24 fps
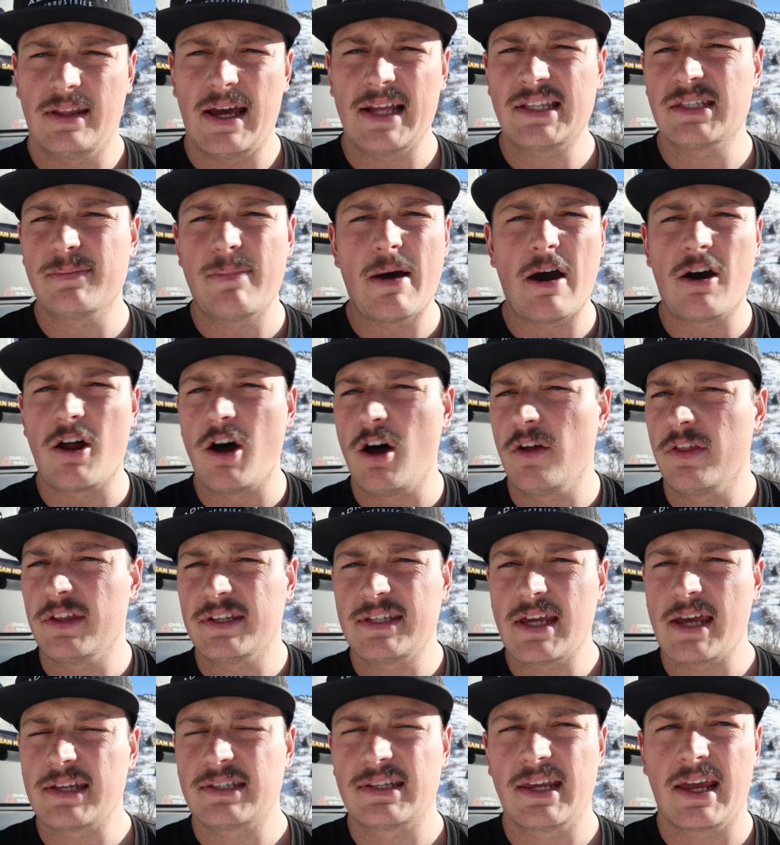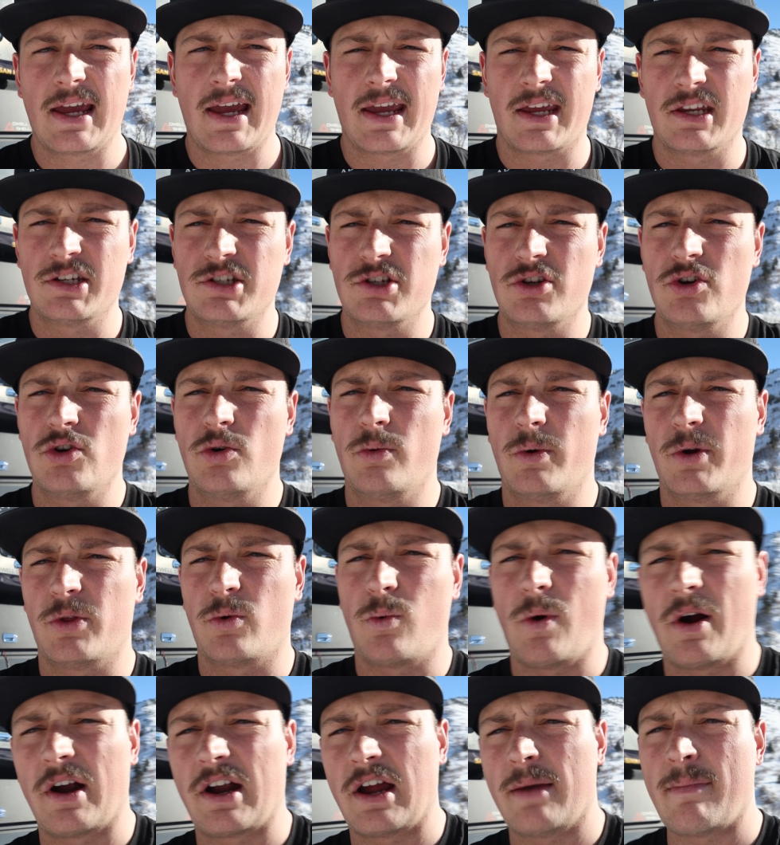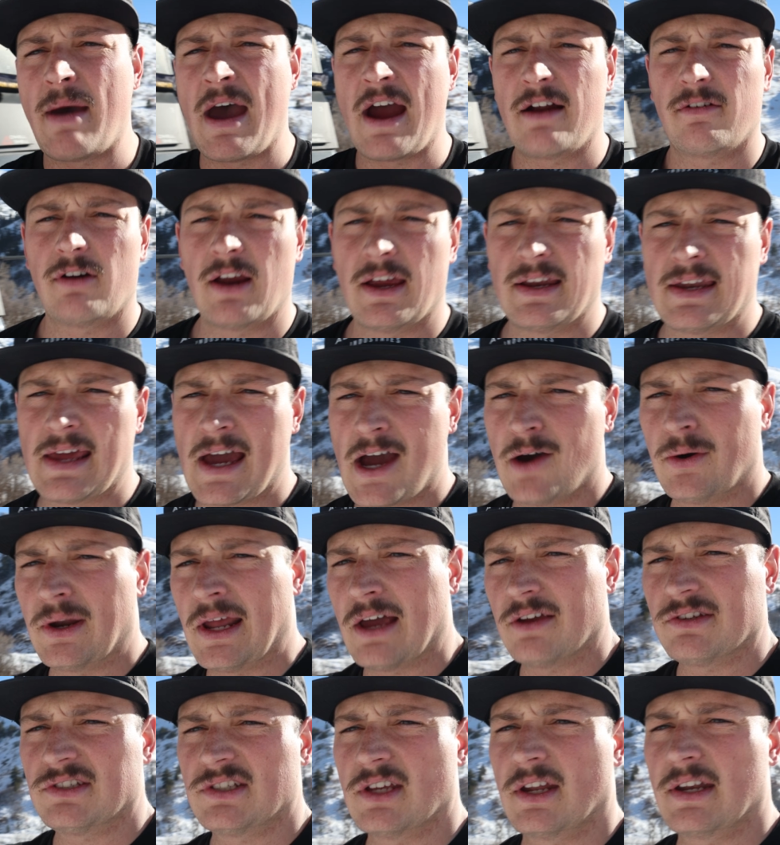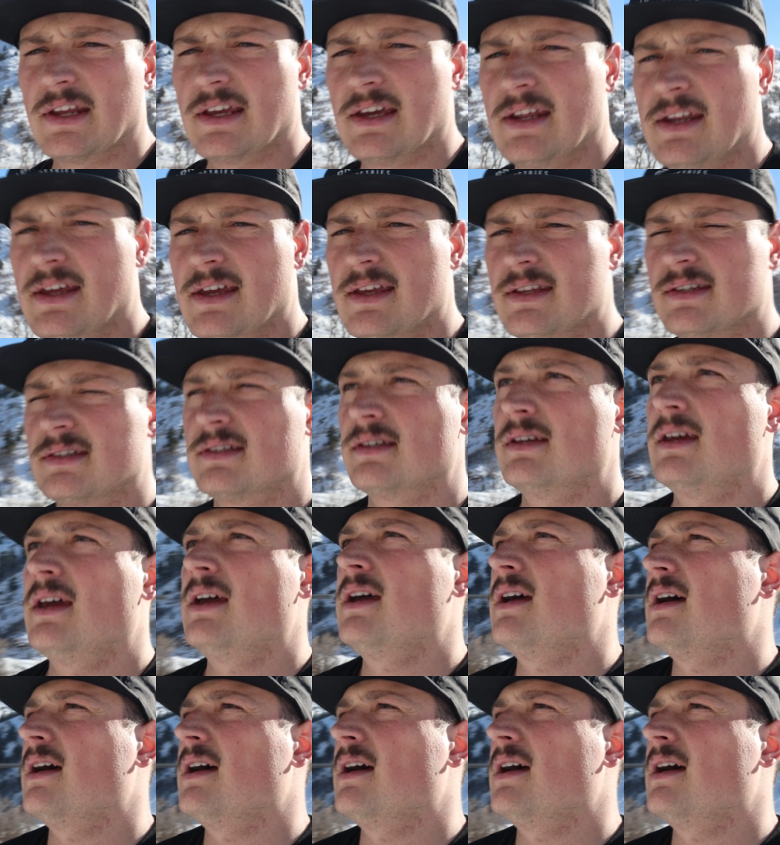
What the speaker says: That's about all the testing I can do with where I'm at right now and how sunny it is.